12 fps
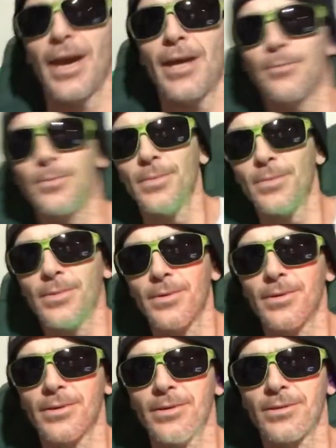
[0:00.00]
Adam?
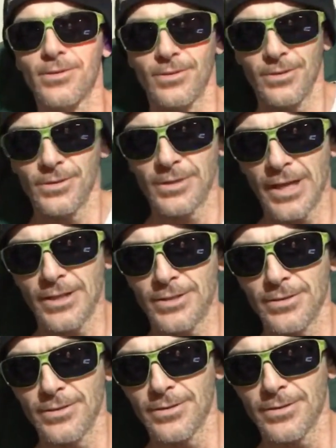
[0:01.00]

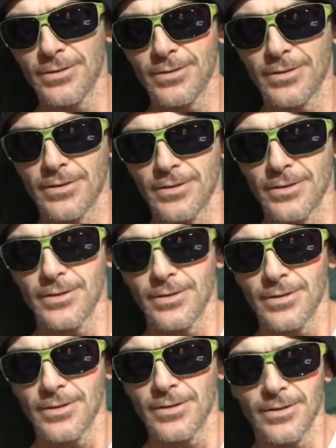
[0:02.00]
Jason?
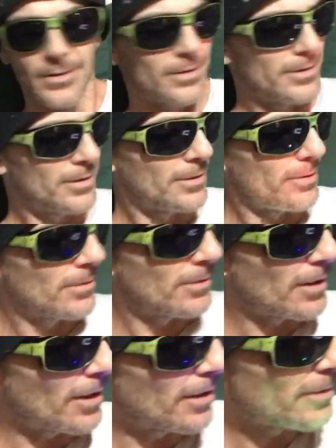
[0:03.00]

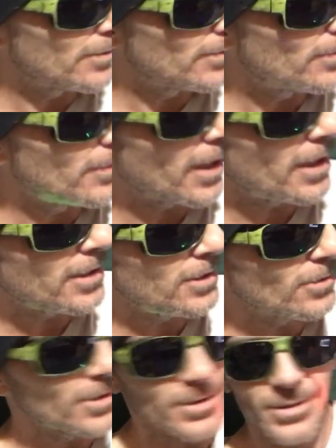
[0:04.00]
Huh? Man,
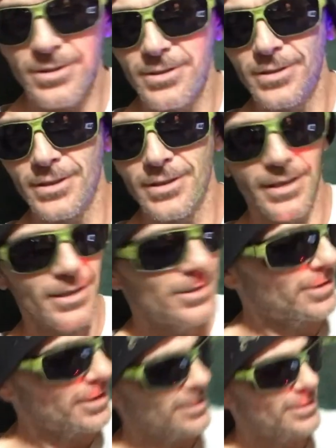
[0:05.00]
you was... He
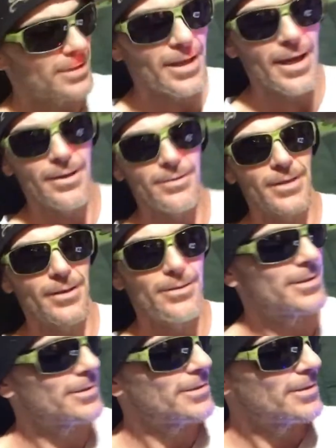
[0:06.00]
sings loud, don't he?